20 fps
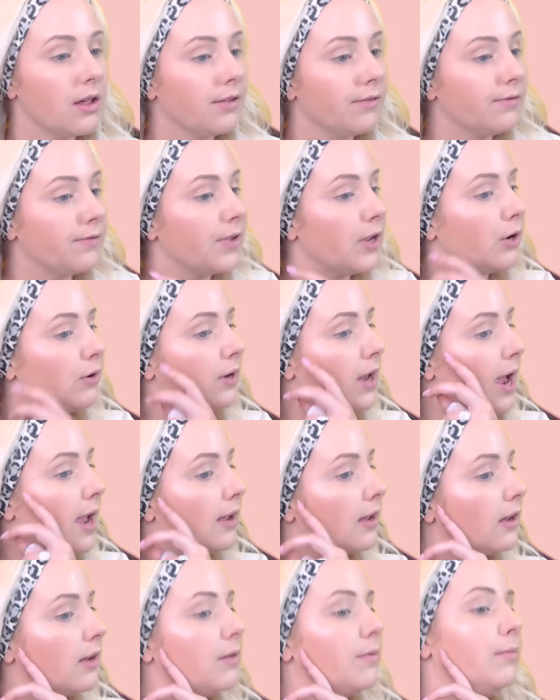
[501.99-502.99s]
feel
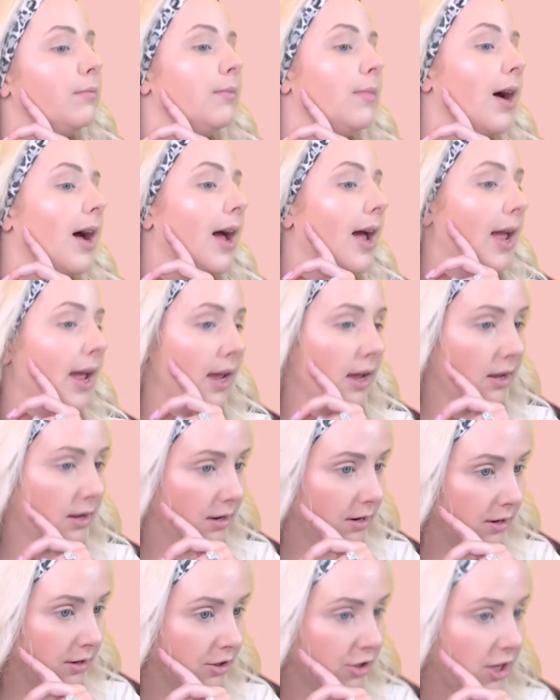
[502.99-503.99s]
like my
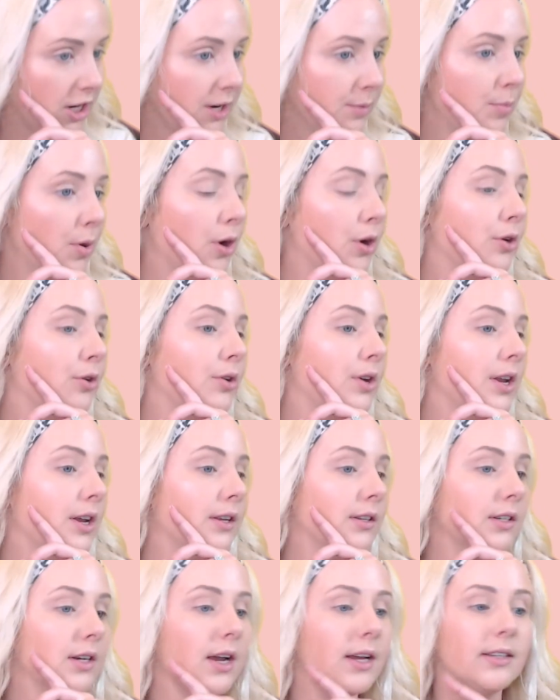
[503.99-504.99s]
cheekbone
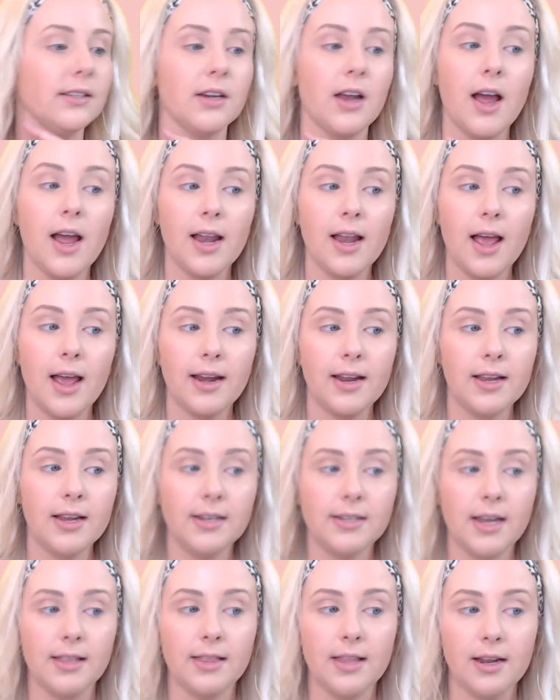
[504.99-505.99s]
is nice and
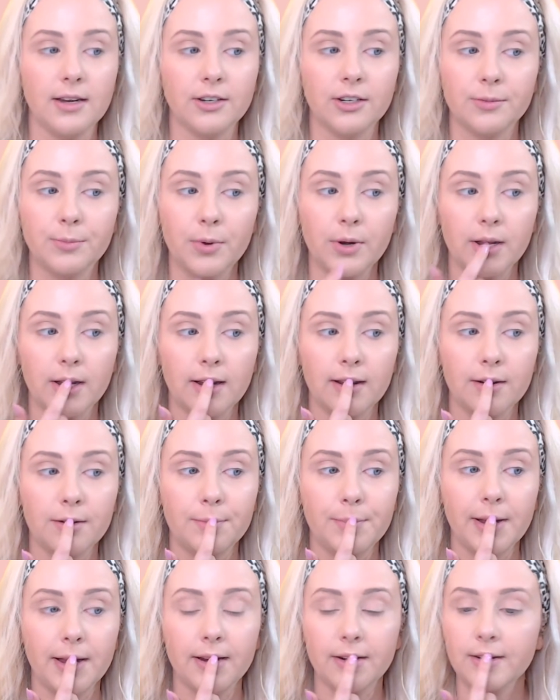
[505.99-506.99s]
highlighted, and then just putting a little
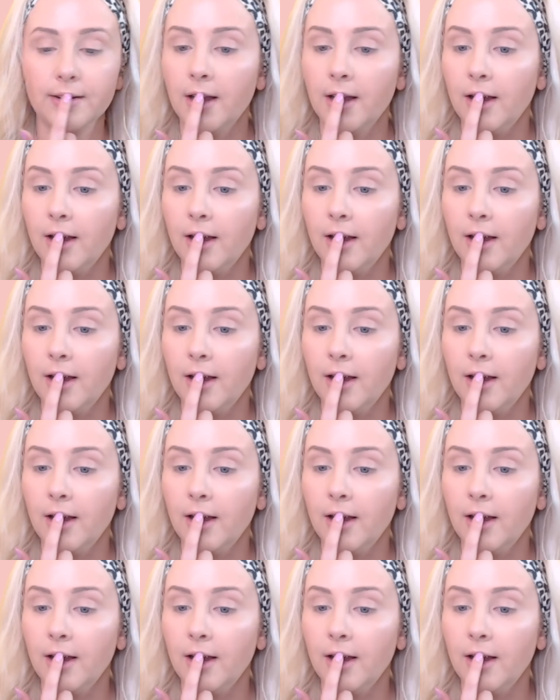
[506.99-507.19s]
bit